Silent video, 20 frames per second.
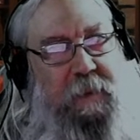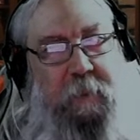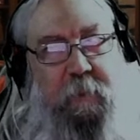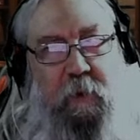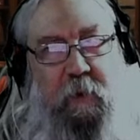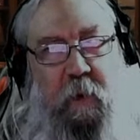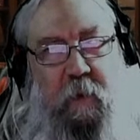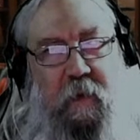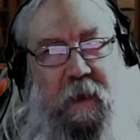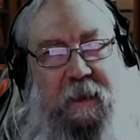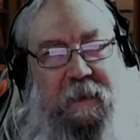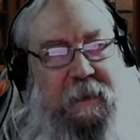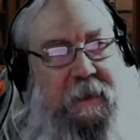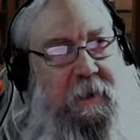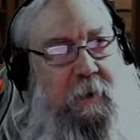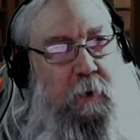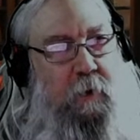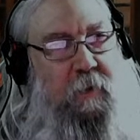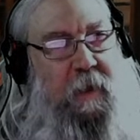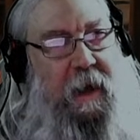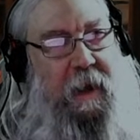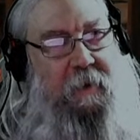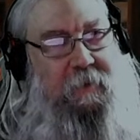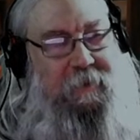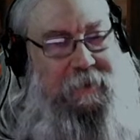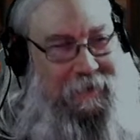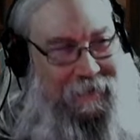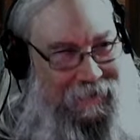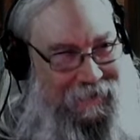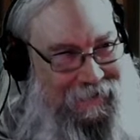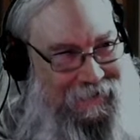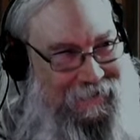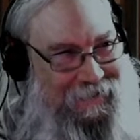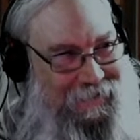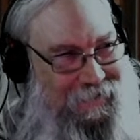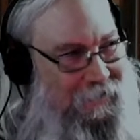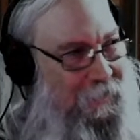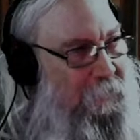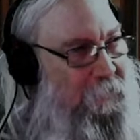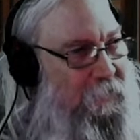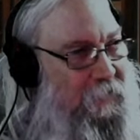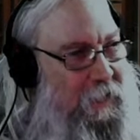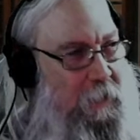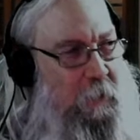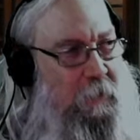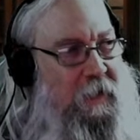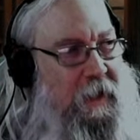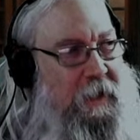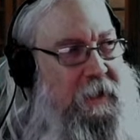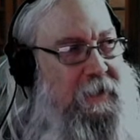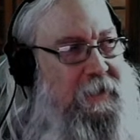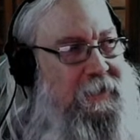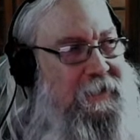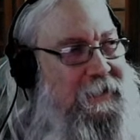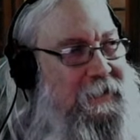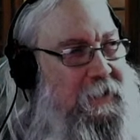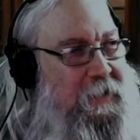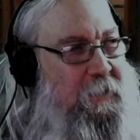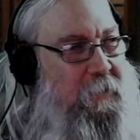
people don't like to hear that. They don't like it